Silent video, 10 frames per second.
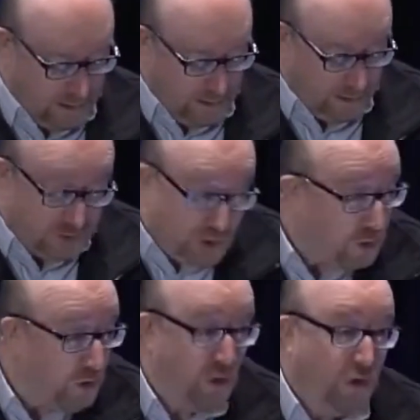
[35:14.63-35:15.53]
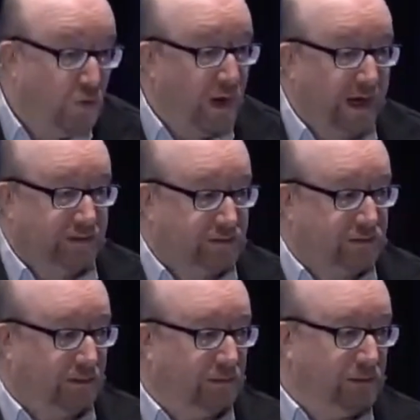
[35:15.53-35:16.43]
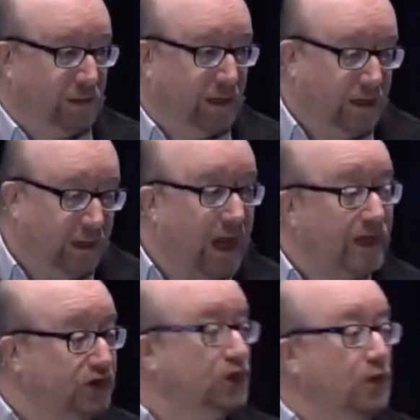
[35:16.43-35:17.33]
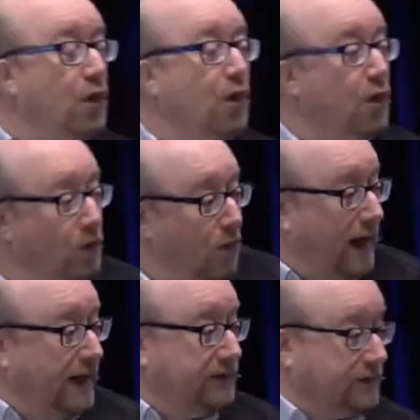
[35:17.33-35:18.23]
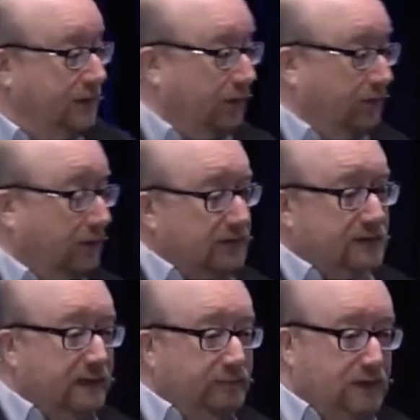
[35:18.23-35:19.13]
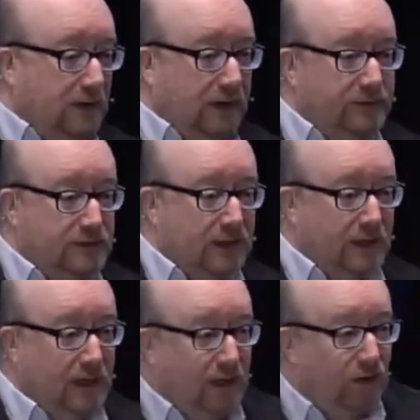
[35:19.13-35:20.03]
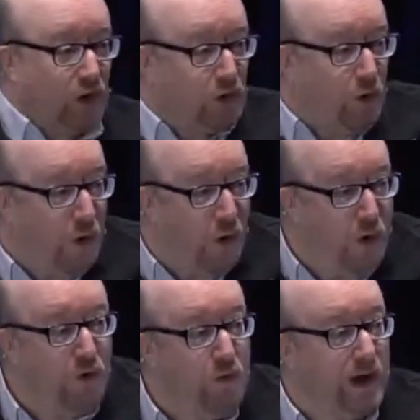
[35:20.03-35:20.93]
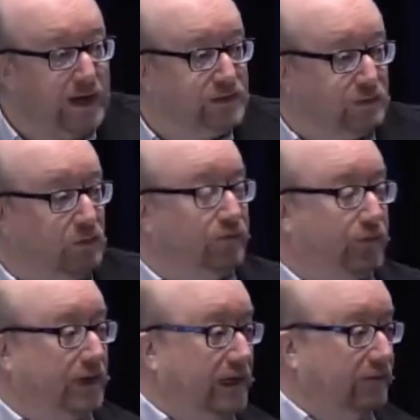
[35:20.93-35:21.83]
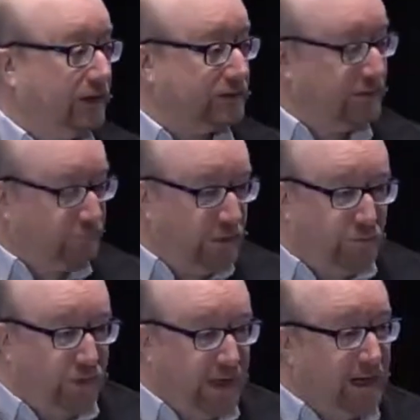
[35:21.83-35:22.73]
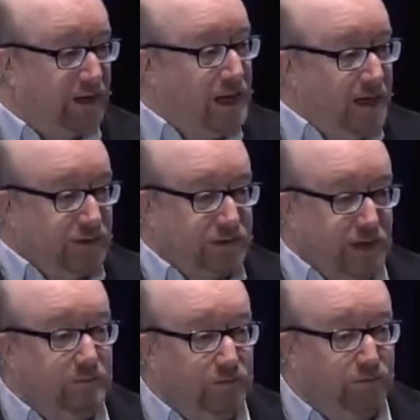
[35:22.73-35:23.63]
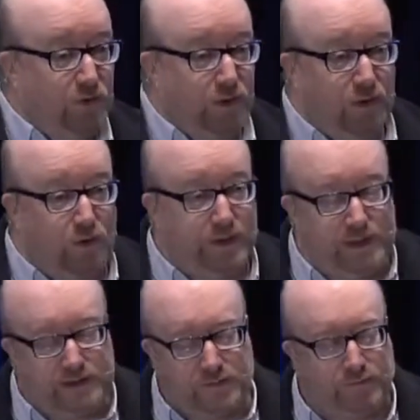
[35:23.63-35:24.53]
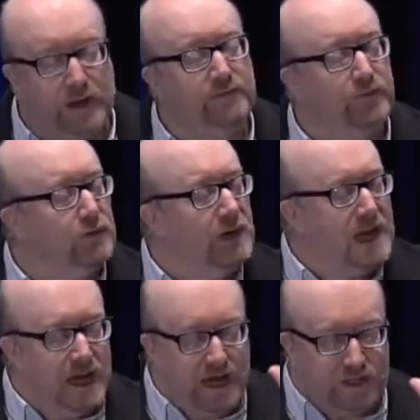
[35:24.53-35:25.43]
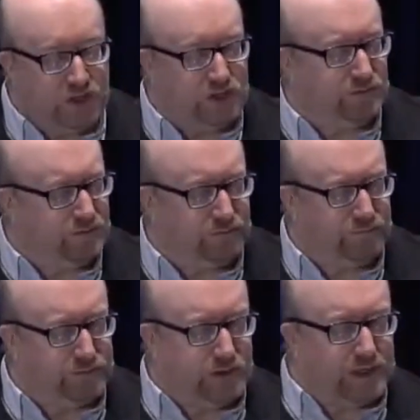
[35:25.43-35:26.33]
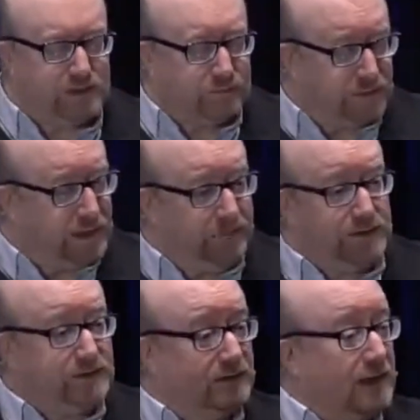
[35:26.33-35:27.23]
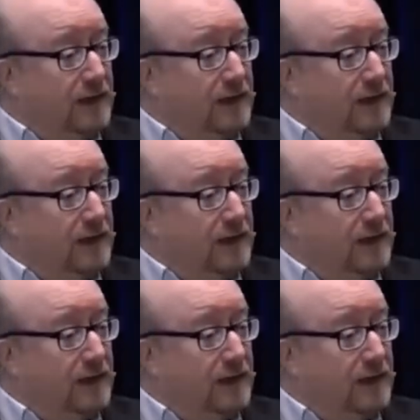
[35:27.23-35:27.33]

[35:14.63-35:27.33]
As you always do. As you always do. Not sometimes. God always will forgive us. If we bring our sin before the Lord, He is faithful and just to forgive us